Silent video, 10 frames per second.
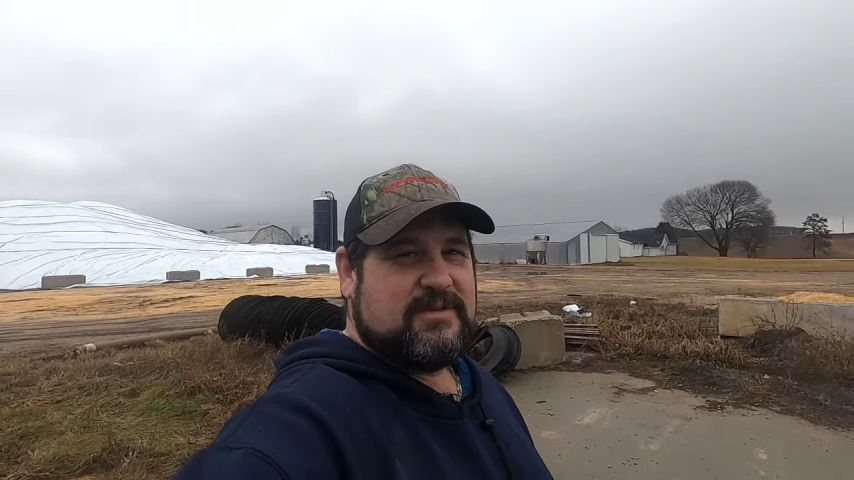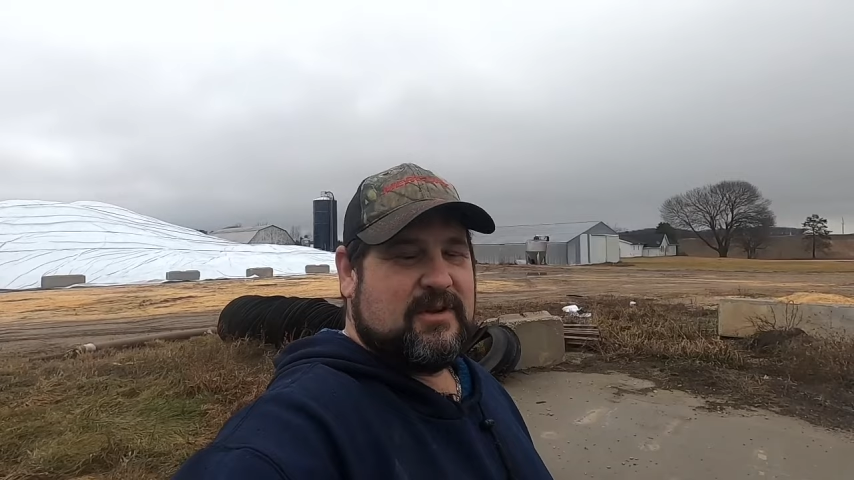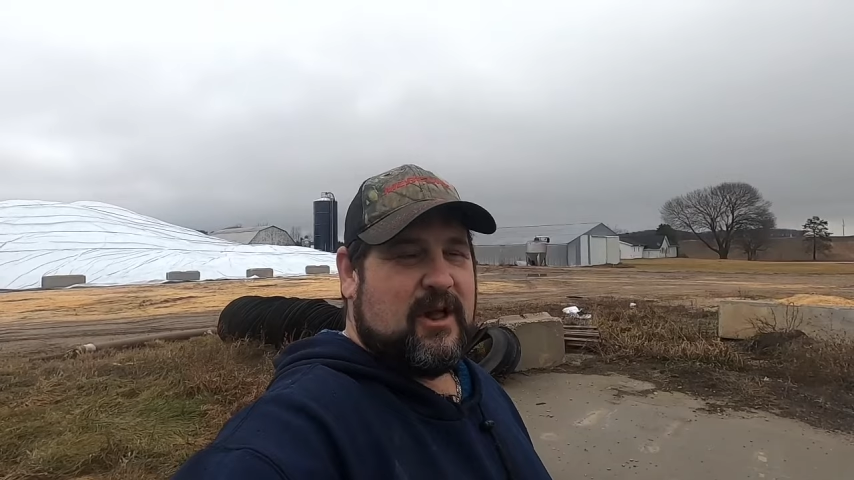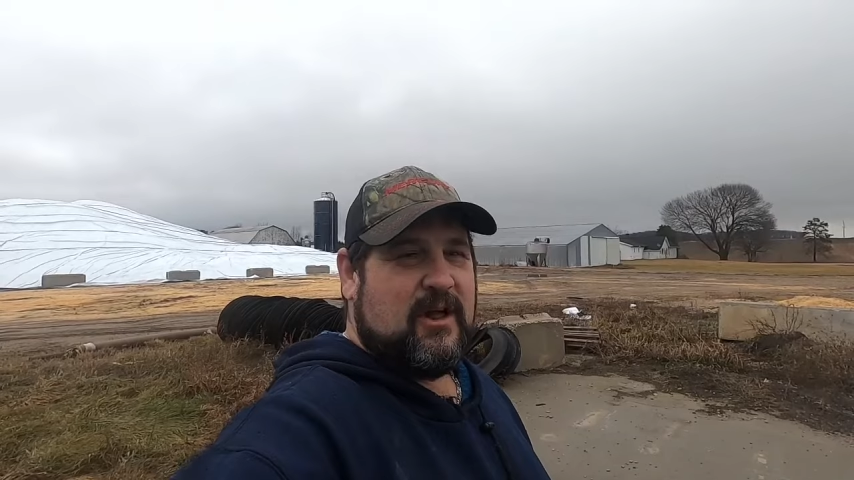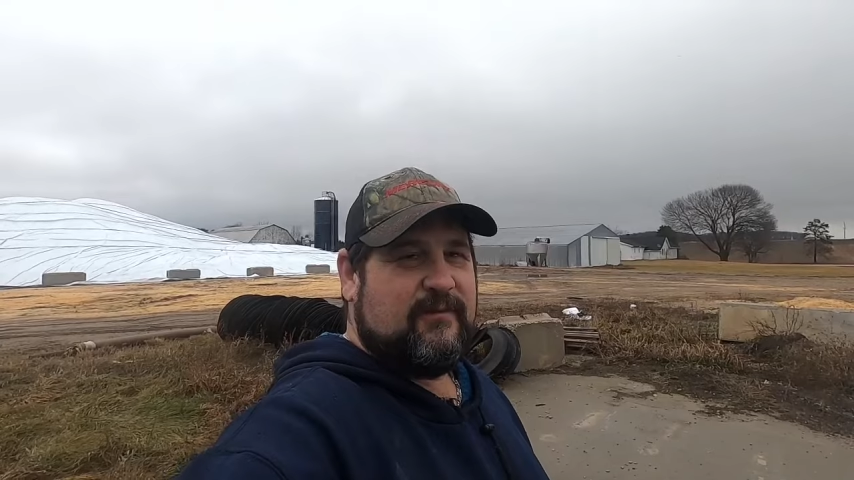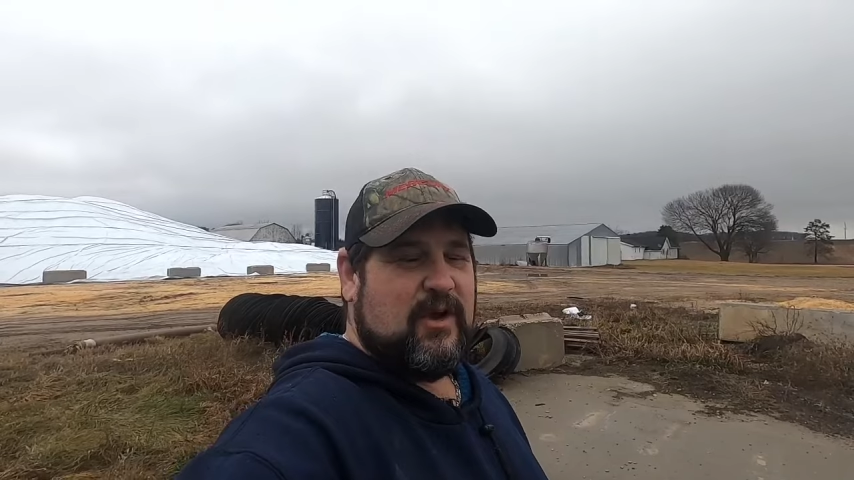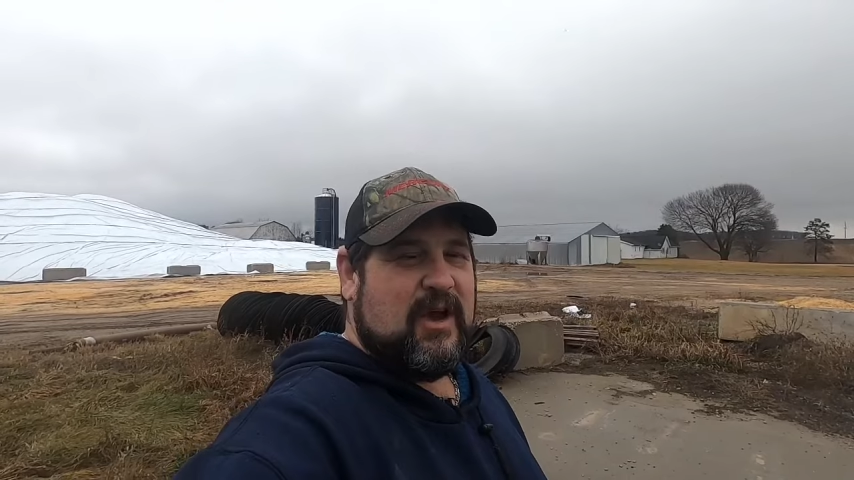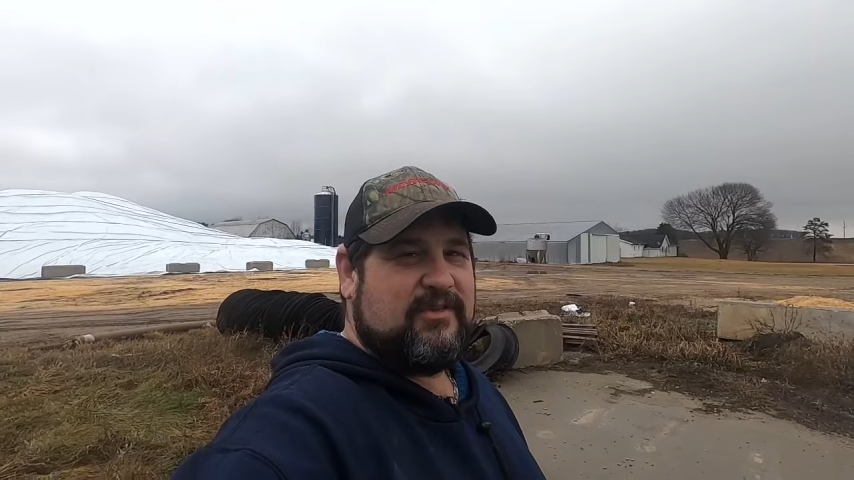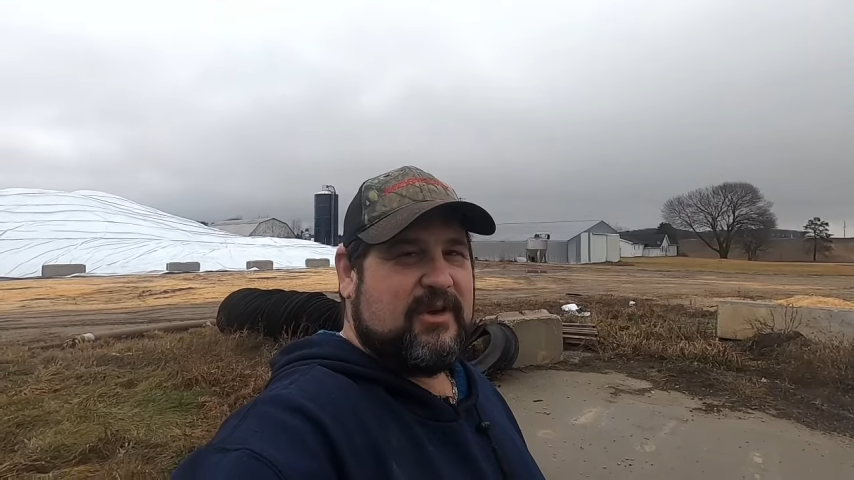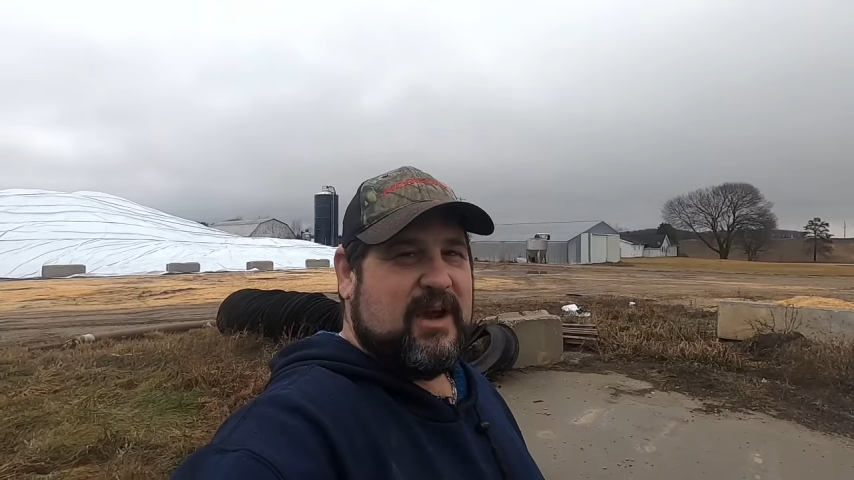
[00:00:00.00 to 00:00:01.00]
So to all of
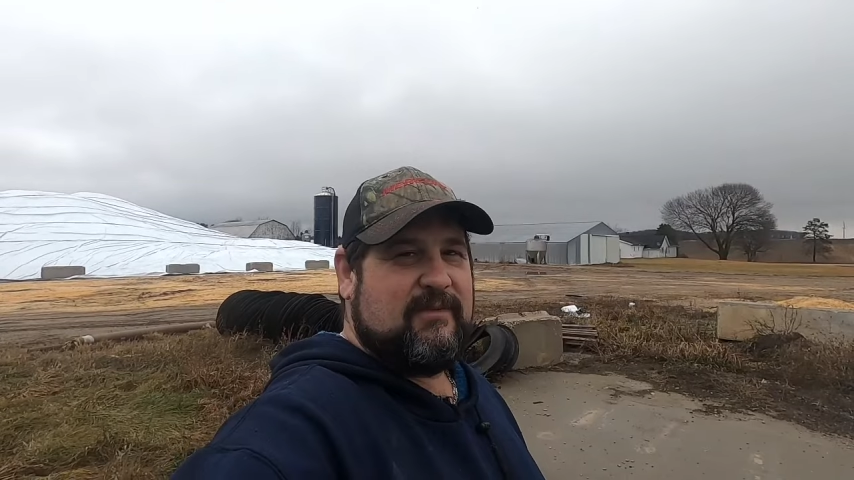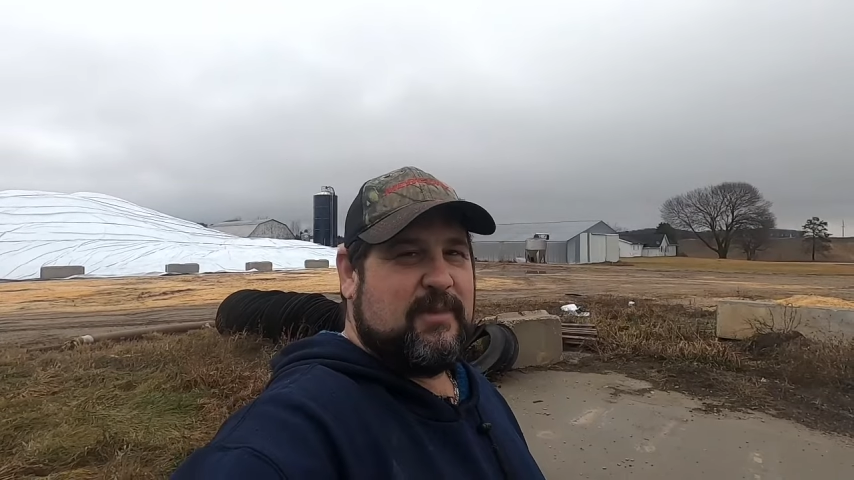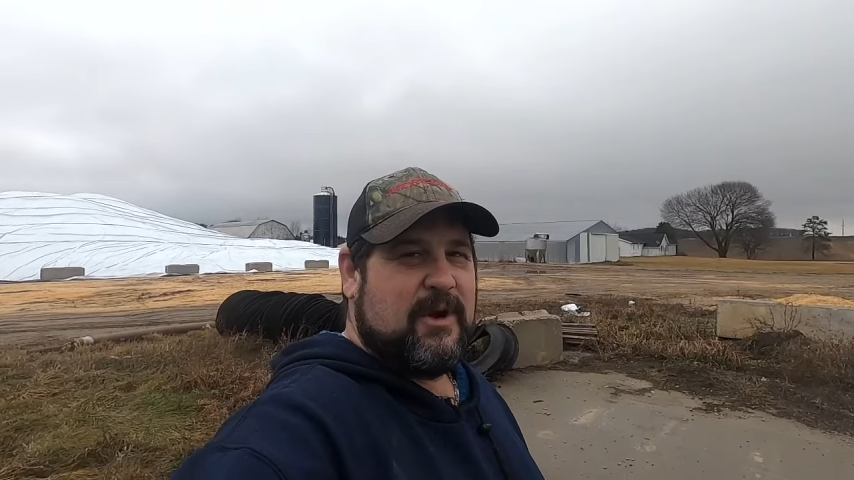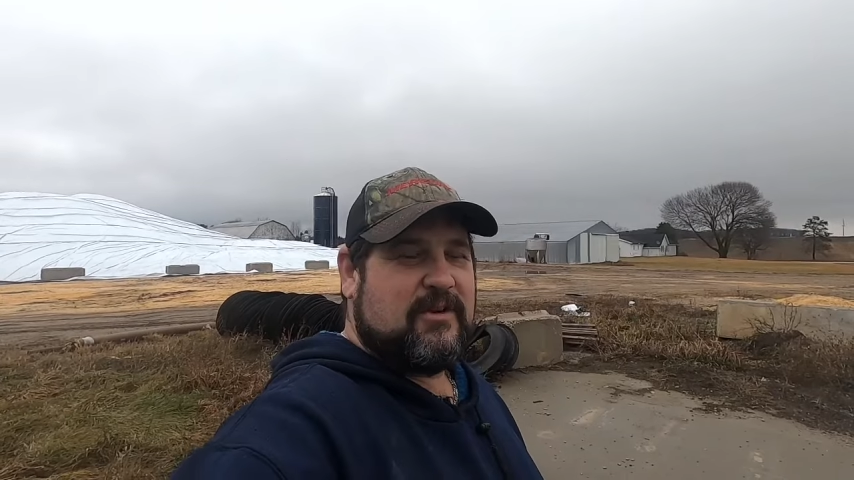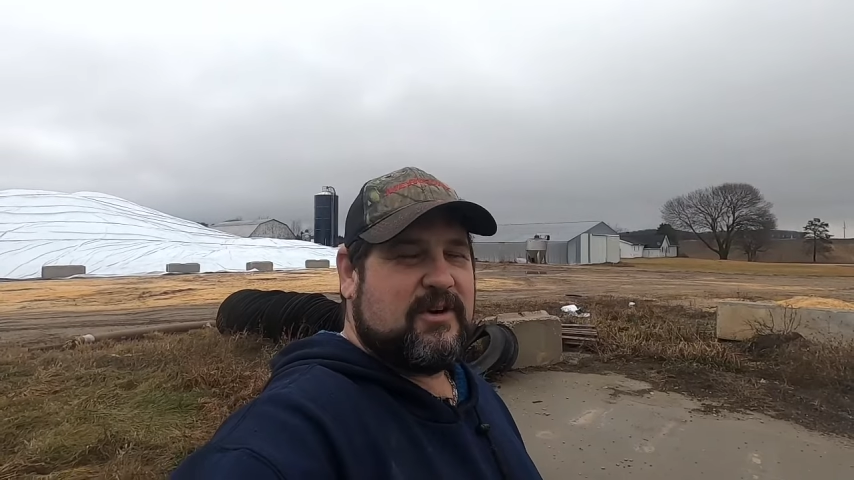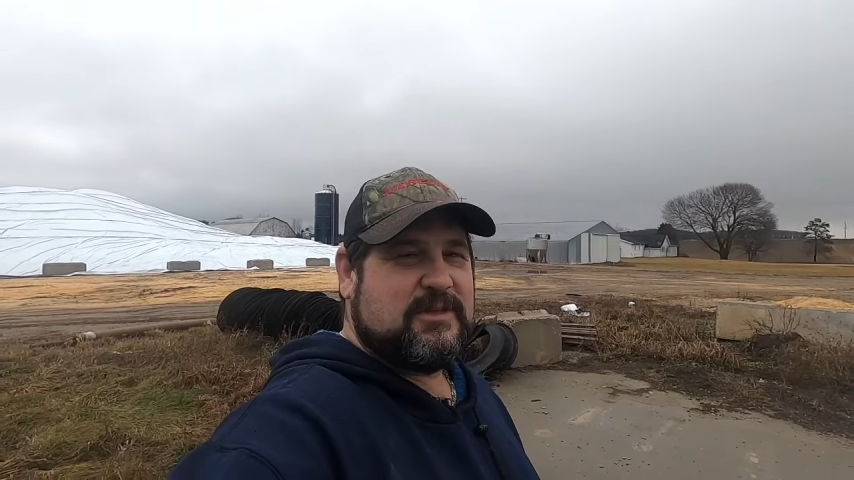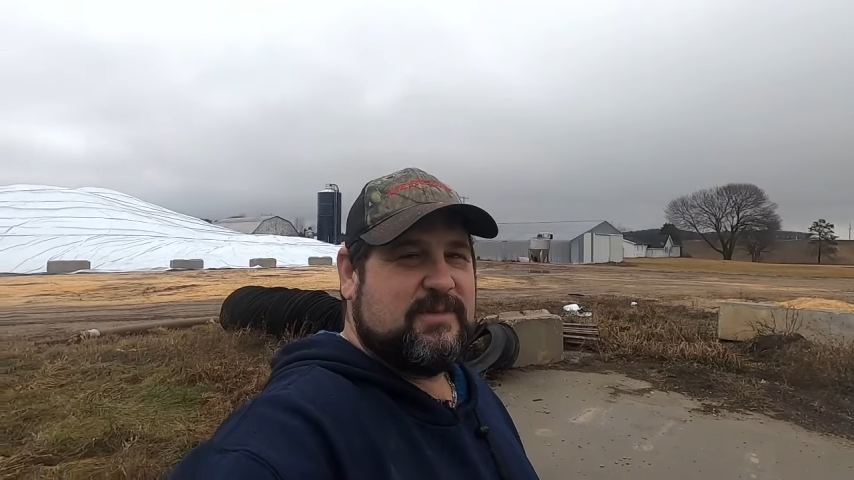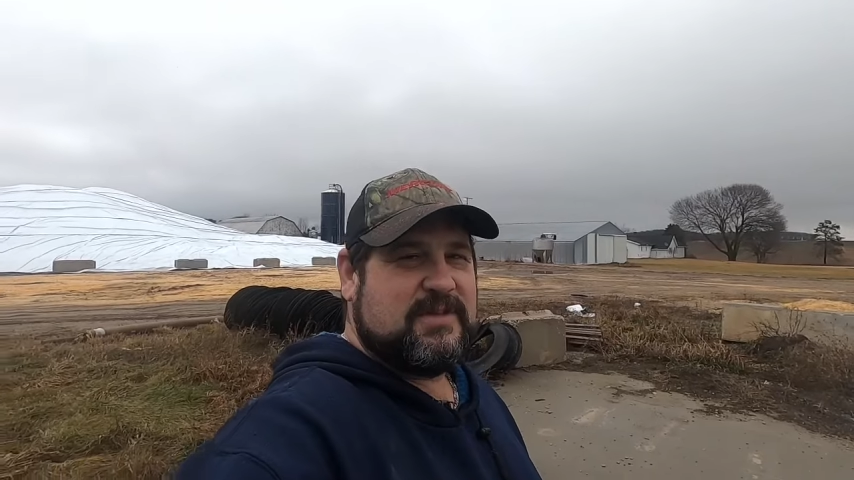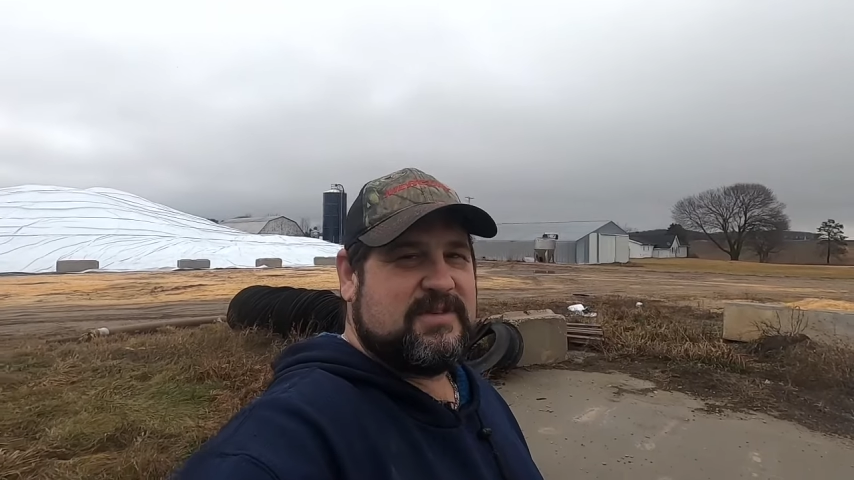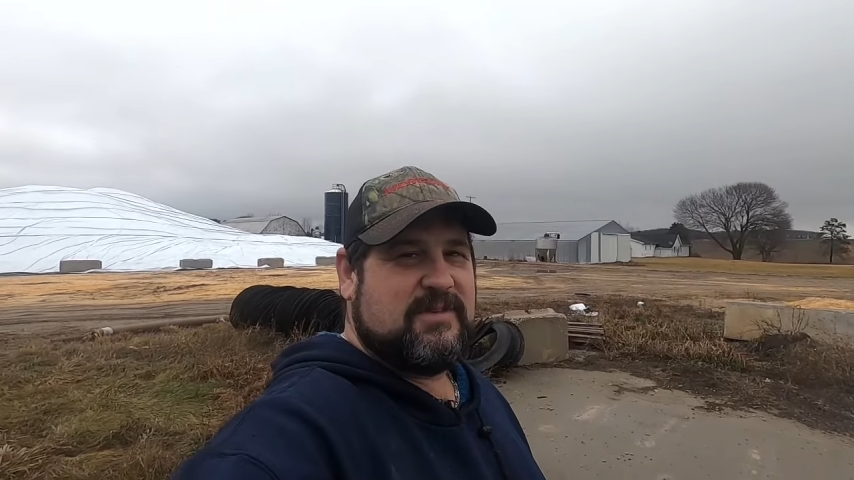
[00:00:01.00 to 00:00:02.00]
you out there, have a Merry
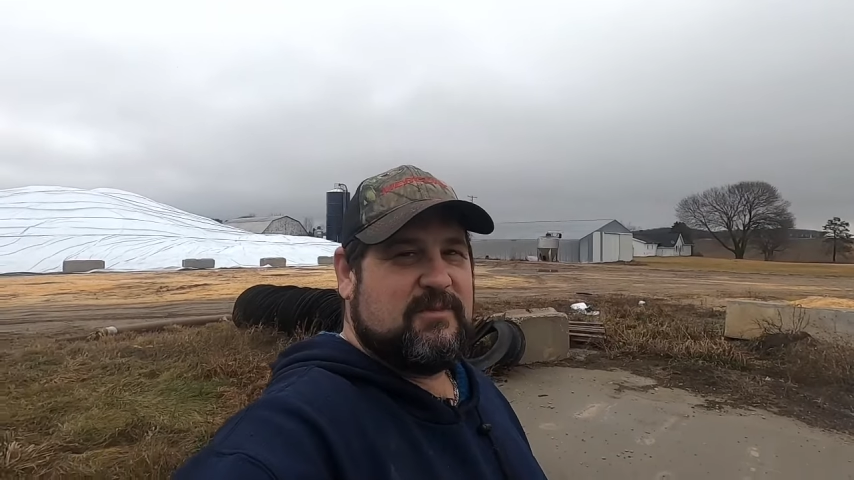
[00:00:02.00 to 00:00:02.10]
Christmas,